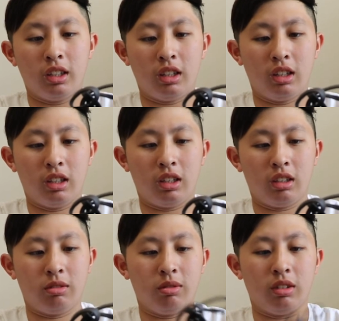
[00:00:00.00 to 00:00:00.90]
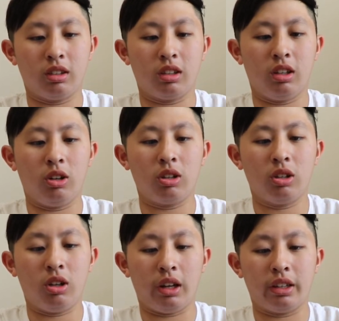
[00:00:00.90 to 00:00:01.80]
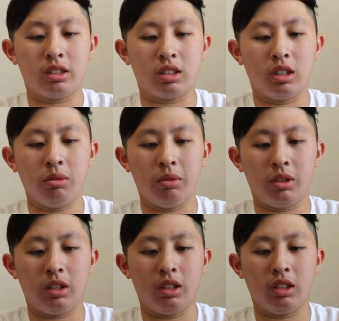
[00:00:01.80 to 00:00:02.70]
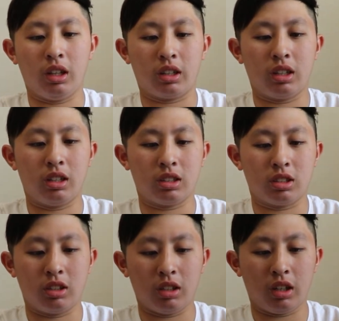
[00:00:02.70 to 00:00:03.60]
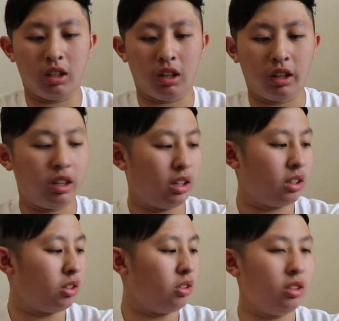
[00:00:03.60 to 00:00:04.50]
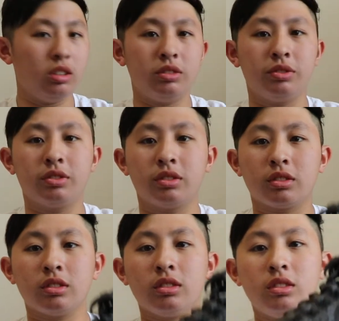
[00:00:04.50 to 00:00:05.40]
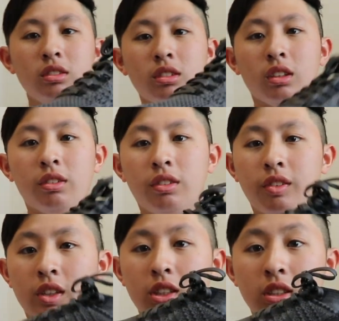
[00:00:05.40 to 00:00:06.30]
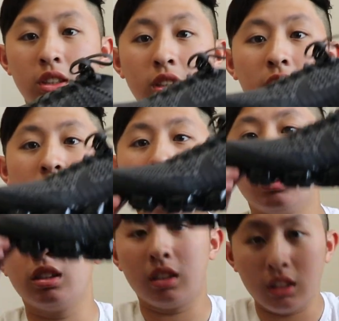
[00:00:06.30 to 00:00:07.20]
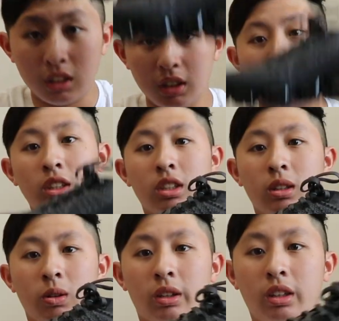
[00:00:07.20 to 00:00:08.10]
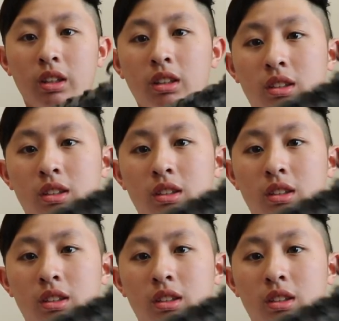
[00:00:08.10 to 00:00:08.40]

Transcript: The logo lights up when you hit like at a certain light angle. You guys see? Wait,